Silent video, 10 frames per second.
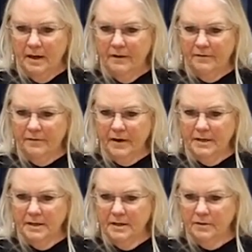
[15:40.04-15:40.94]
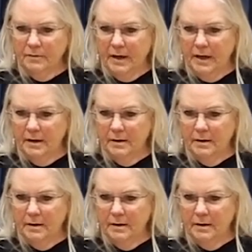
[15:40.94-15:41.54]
if I did this right.